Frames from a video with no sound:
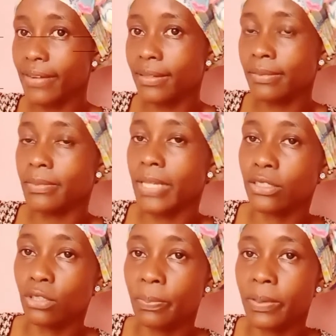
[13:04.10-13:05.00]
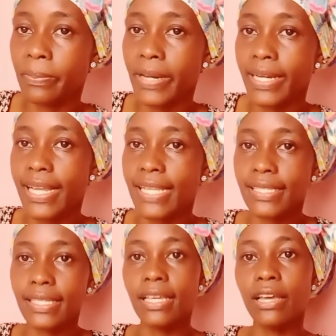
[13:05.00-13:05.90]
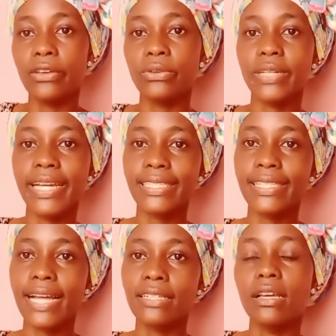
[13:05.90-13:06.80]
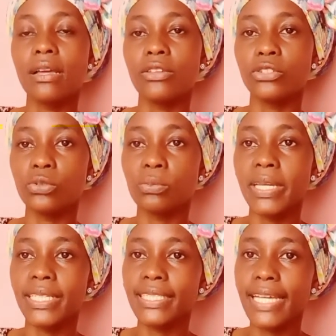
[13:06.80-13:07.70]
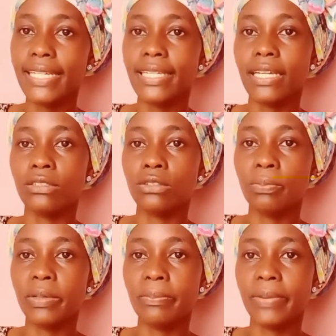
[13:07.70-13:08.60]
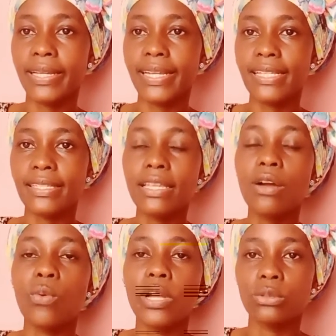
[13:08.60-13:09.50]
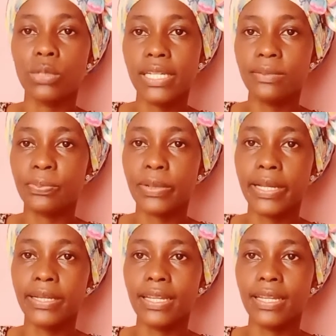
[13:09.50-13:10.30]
ectopic pregnancy, you get that you may get ectopic pregnancy when you get pregnant.